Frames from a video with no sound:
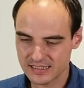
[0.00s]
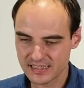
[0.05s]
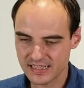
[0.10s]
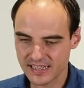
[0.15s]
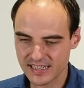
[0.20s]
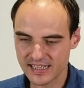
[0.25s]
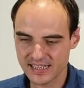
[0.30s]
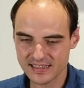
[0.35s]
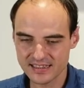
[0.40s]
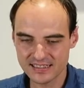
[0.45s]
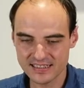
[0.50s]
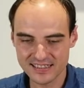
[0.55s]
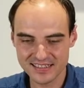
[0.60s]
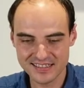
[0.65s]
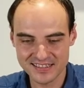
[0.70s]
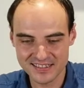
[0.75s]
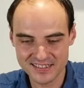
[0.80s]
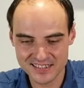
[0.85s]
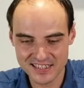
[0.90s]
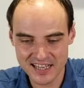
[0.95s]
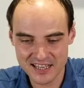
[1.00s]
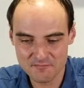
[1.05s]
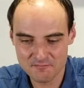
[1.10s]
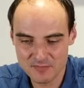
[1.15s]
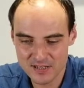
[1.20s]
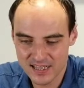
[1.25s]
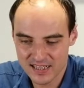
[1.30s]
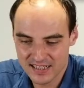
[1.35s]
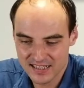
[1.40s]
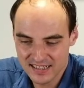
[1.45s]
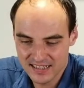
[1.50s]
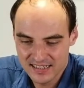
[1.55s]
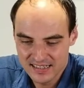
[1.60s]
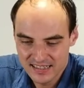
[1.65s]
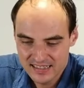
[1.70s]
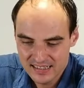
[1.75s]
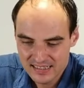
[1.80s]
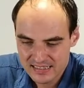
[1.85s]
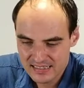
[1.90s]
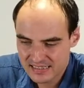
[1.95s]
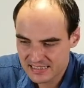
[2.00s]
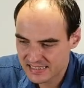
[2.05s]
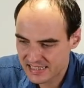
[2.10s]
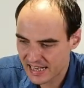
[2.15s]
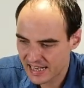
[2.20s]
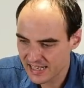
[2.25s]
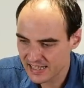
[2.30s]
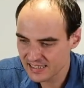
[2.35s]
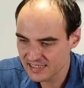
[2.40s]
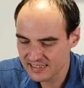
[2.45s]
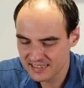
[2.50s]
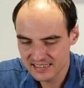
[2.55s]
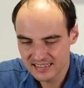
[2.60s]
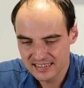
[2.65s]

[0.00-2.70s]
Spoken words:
they get the same style.